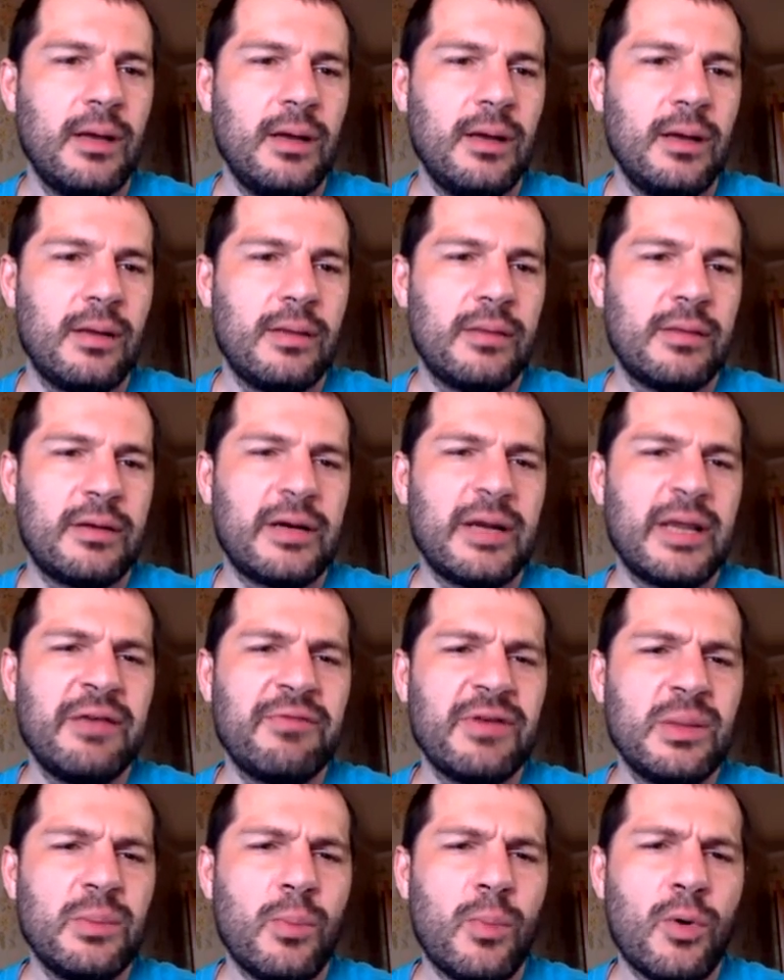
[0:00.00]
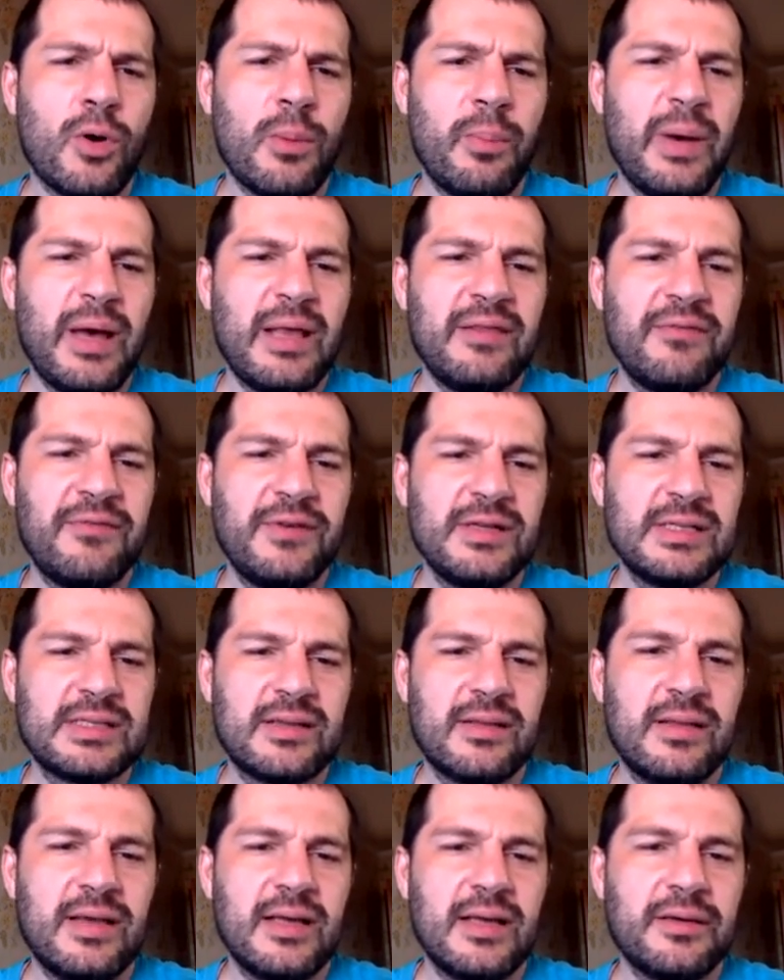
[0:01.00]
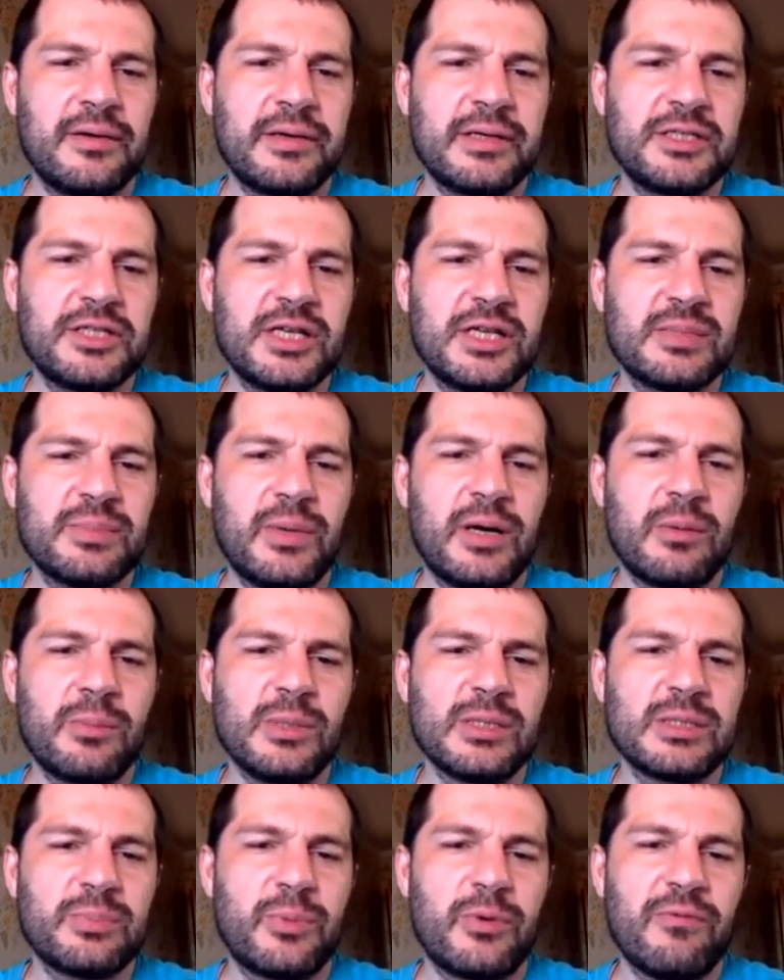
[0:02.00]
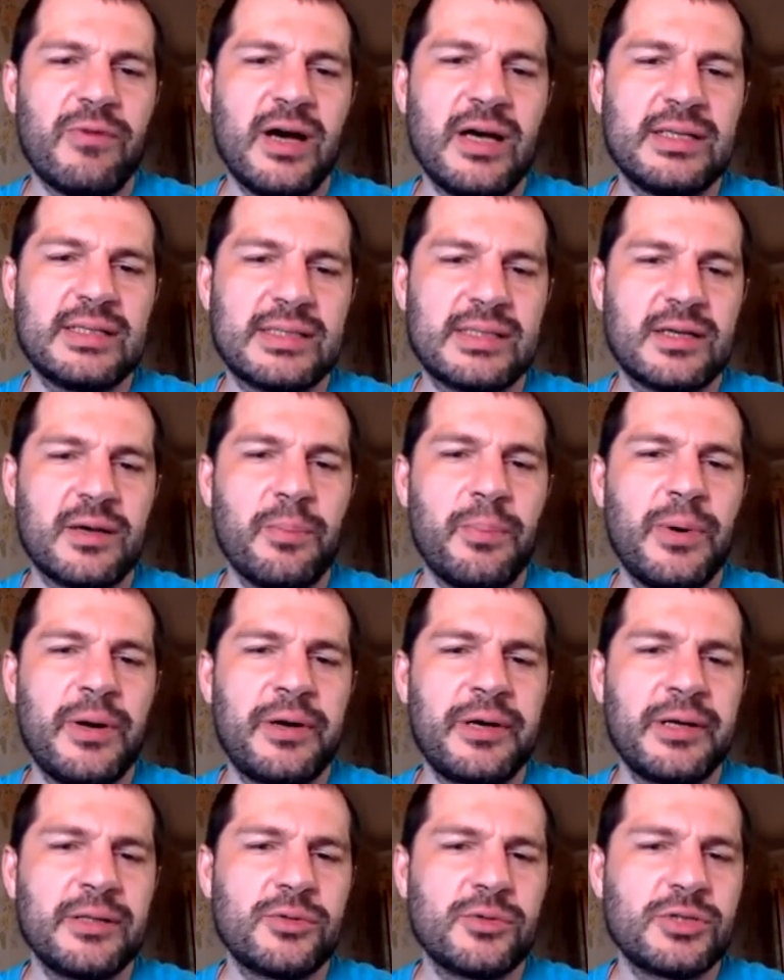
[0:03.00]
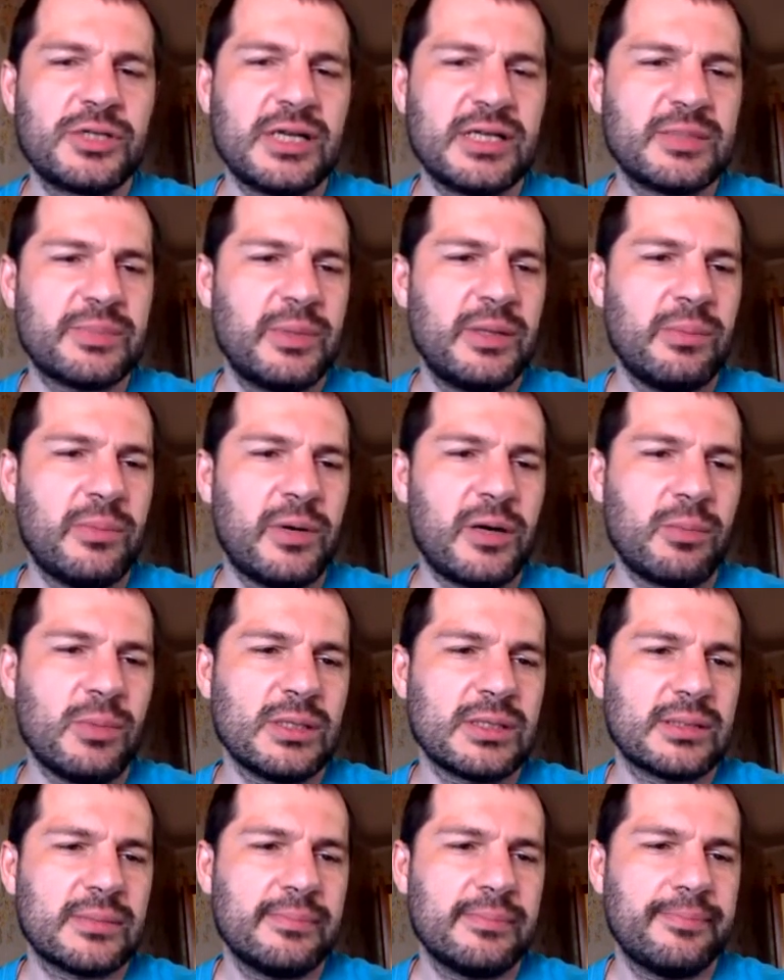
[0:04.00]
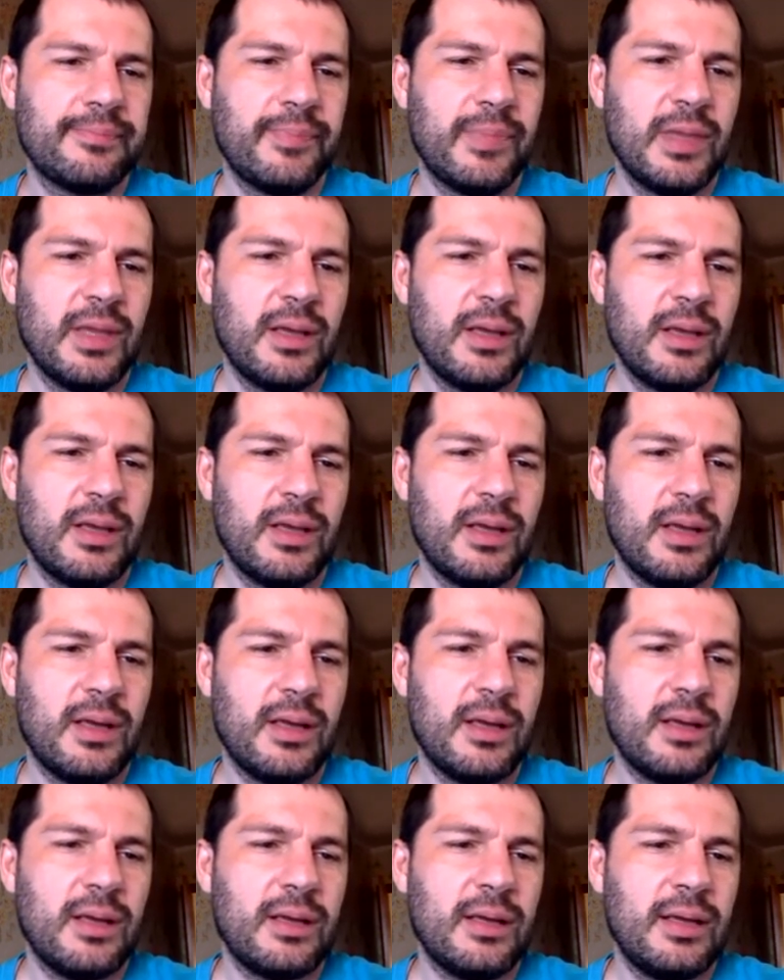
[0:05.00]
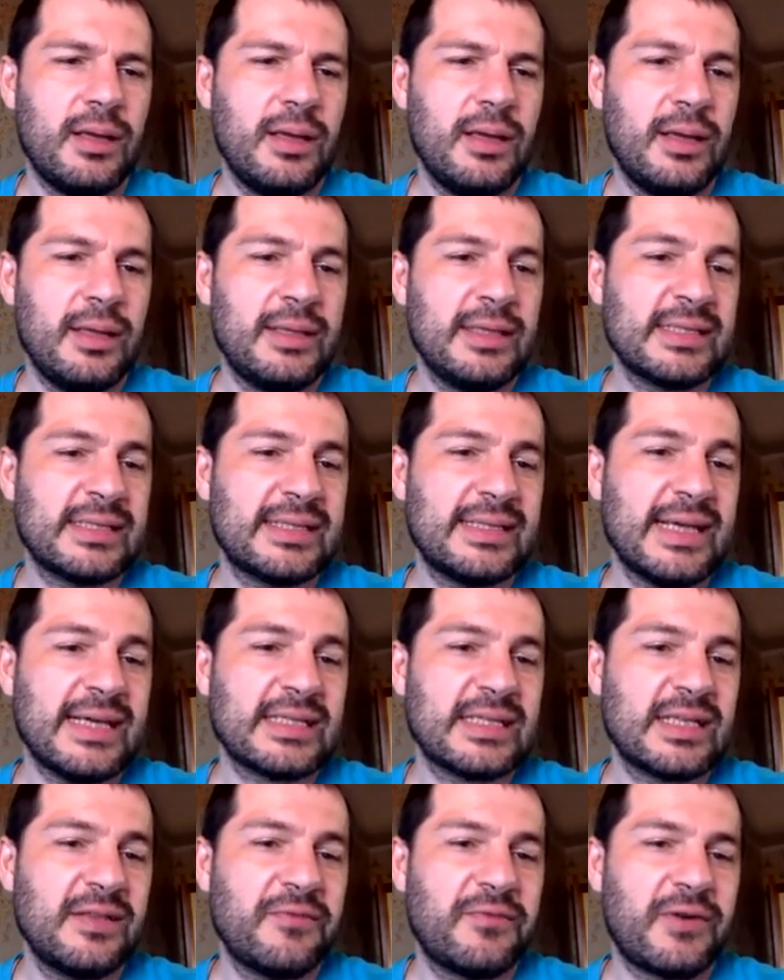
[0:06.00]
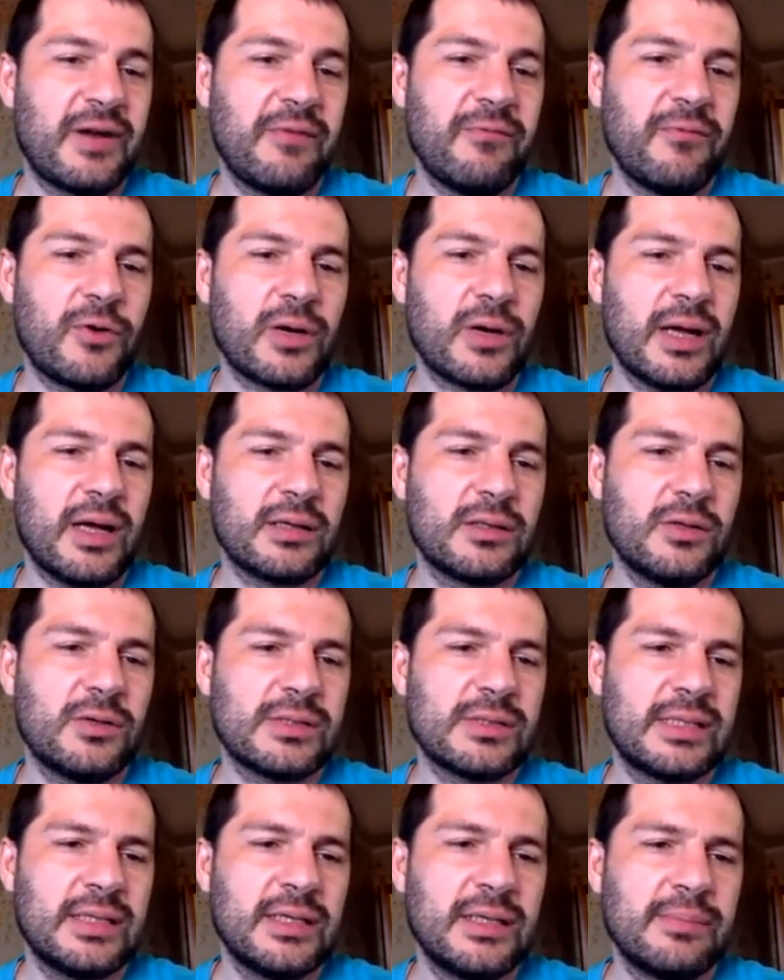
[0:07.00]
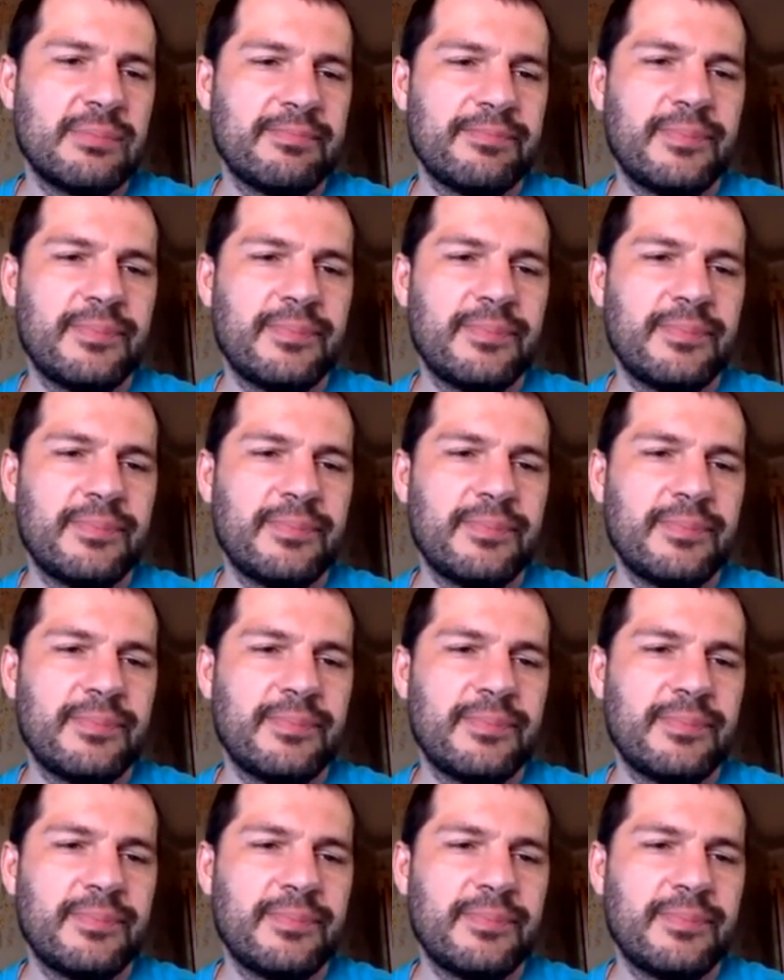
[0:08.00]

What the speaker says: There are even more benefits that RxJS-marbles provides comparing to jasmine-marbles. It is testing framework agnostic.